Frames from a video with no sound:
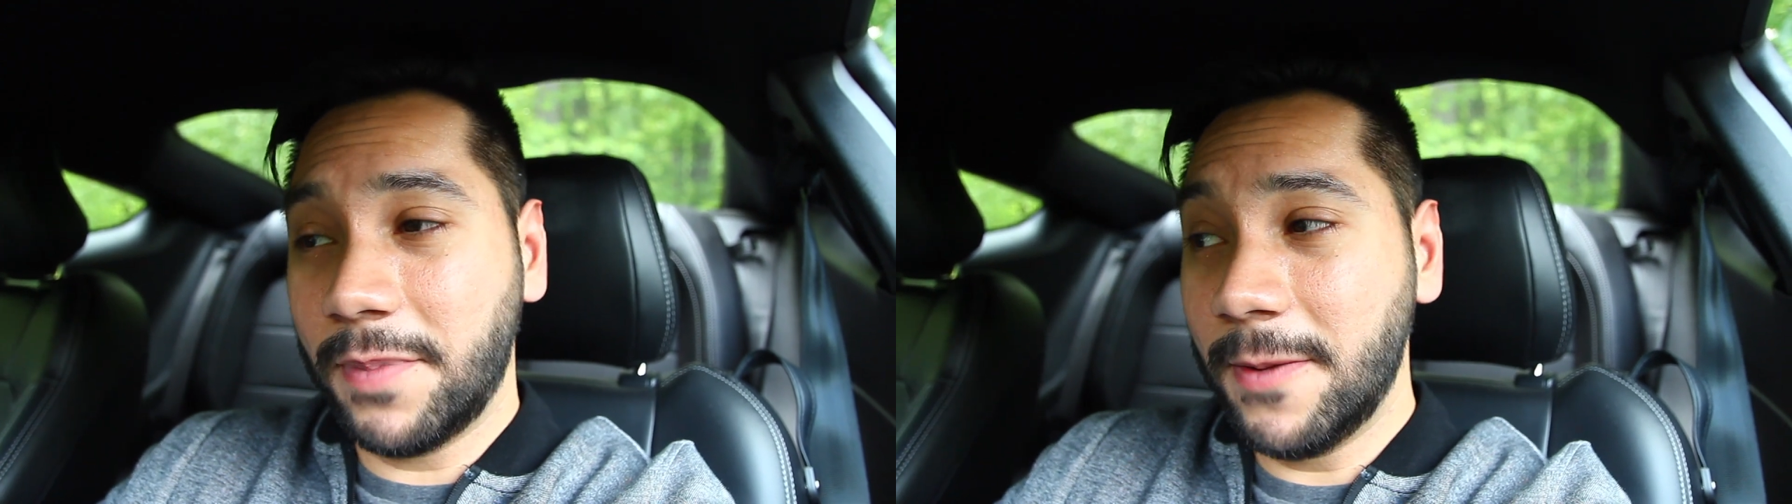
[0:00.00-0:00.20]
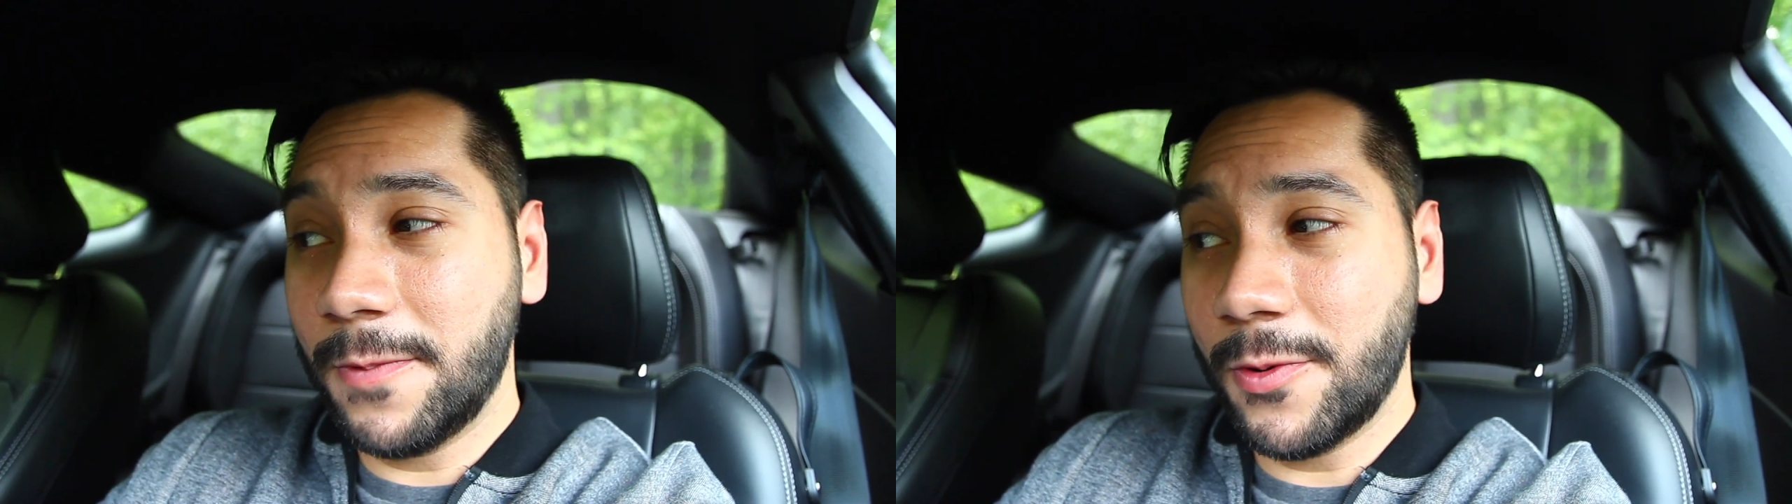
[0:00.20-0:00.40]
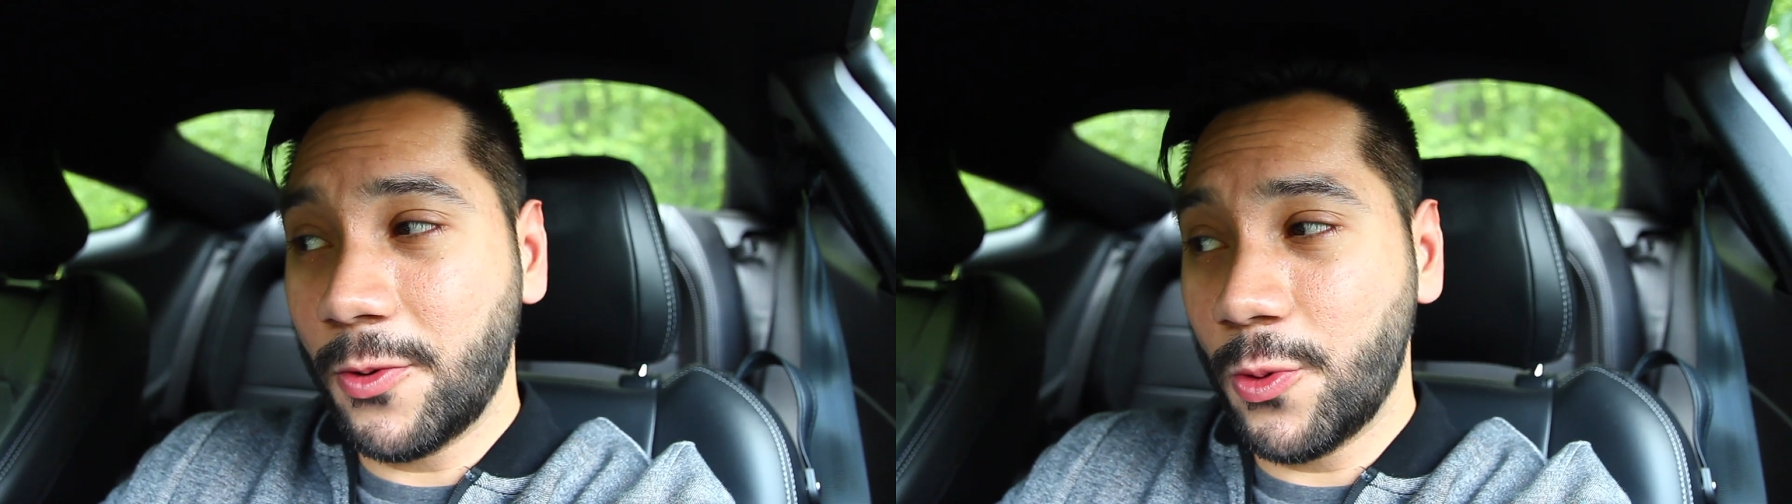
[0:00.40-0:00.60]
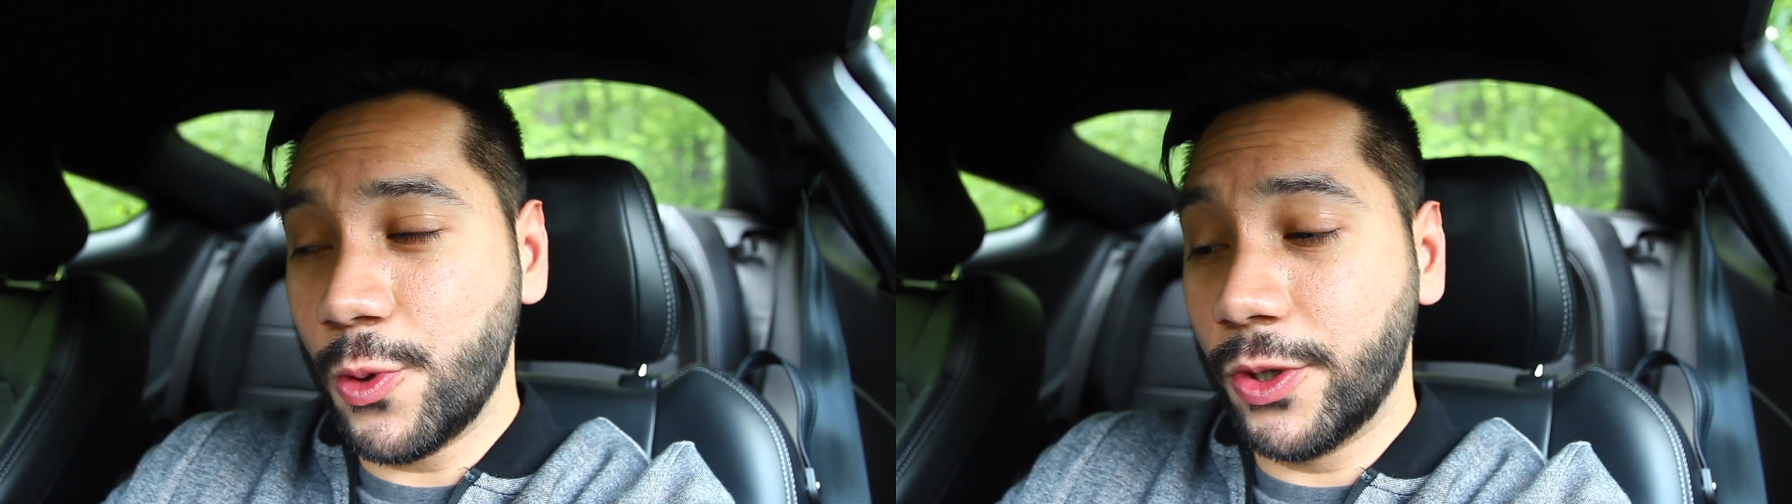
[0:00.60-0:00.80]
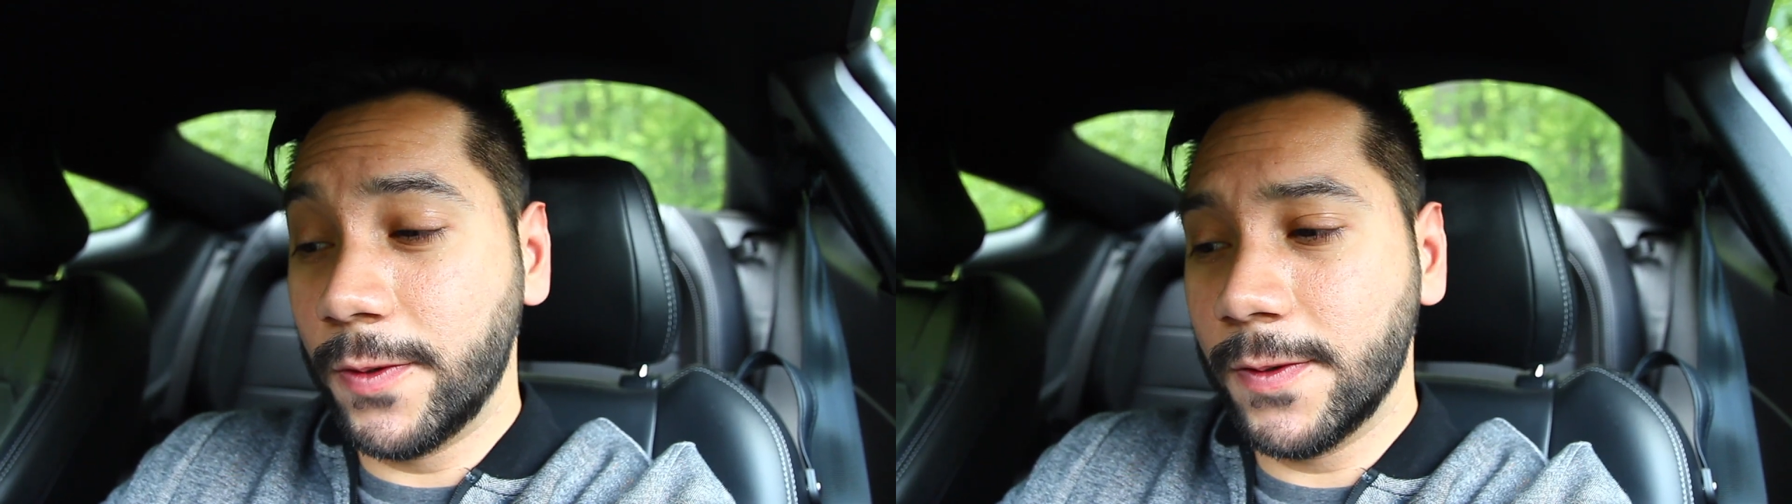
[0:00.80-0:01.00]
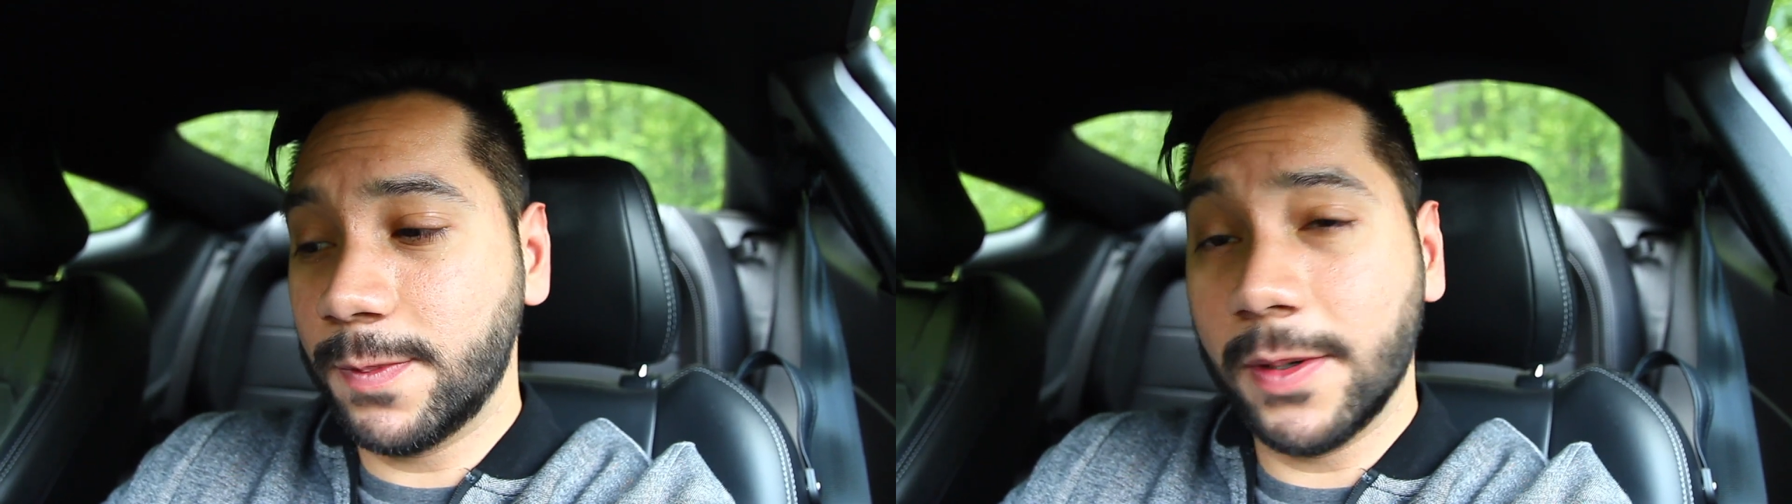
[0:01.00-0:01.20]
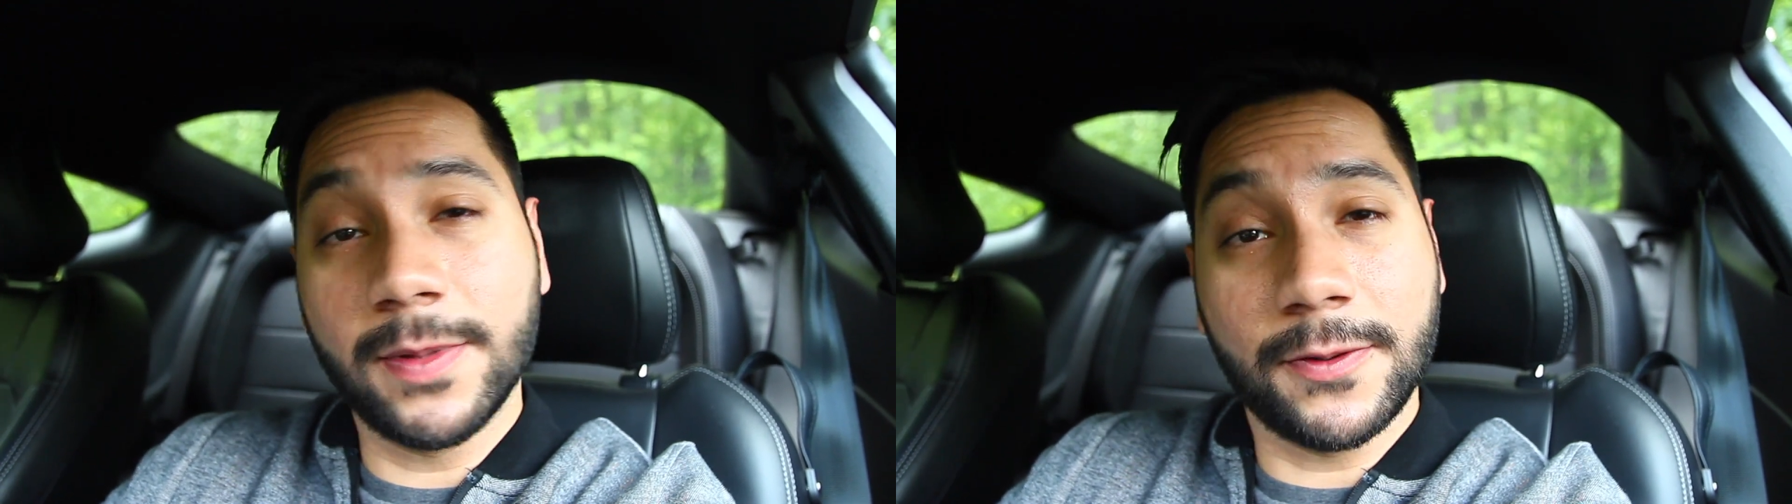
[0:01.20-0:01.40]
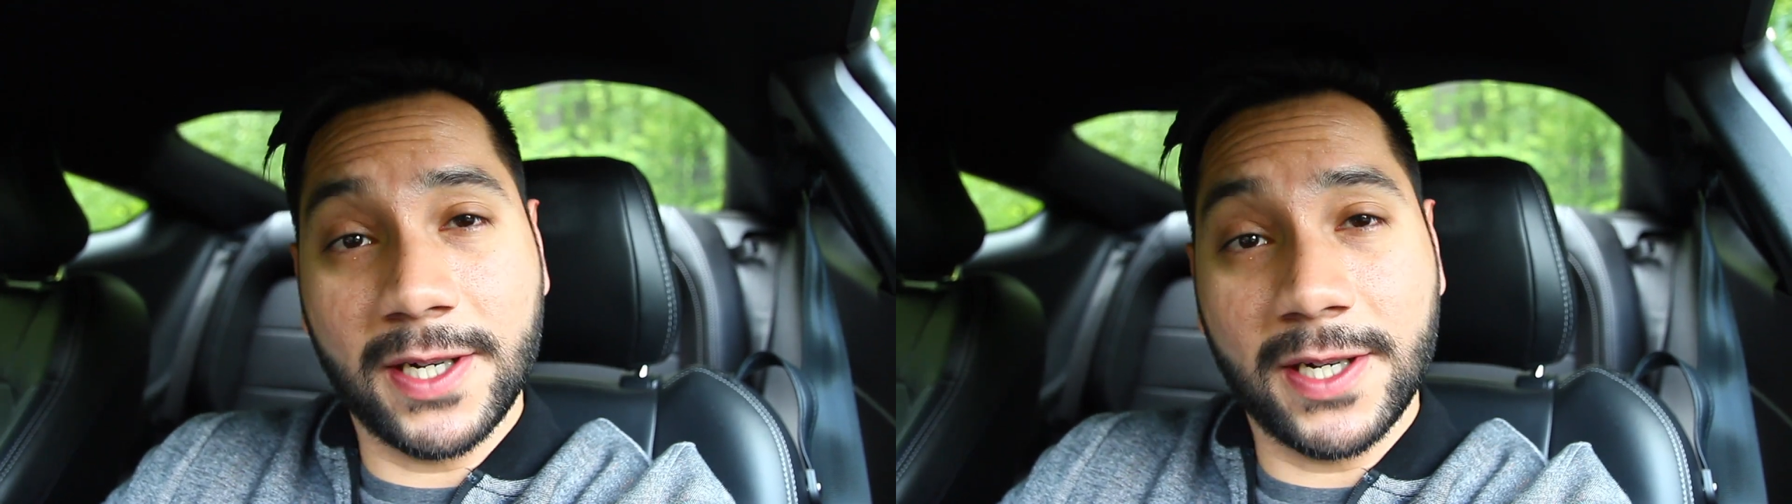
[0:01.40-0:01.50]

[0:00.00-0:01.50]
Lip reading: people who use public